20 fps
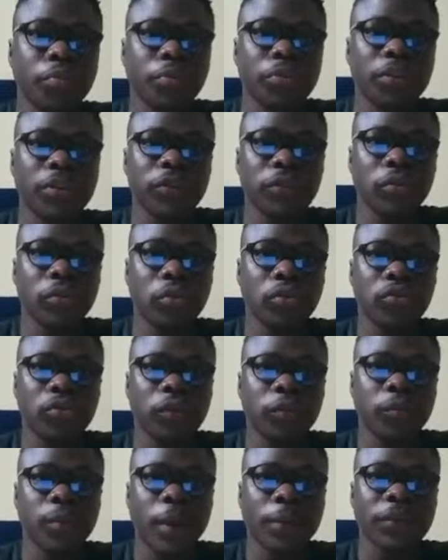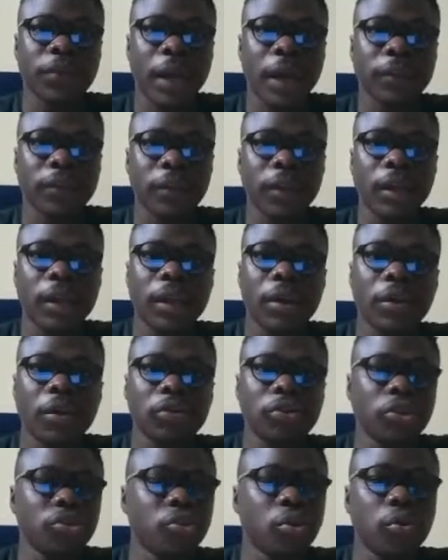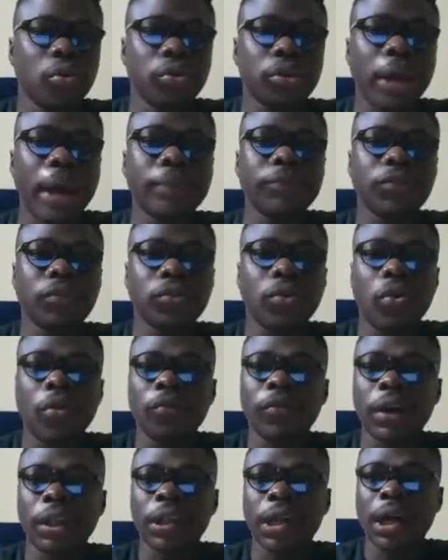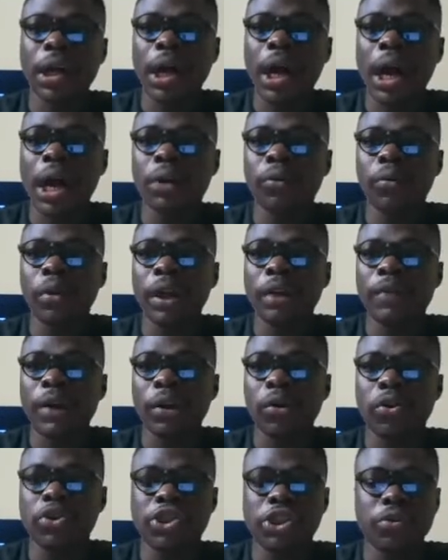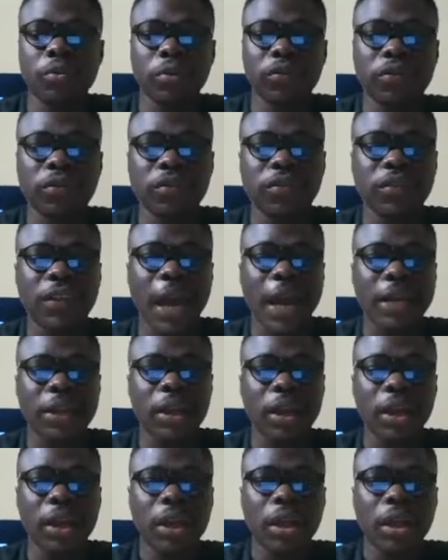open this, go to this website, or just Google time zone converter, and whatever country you want to decide.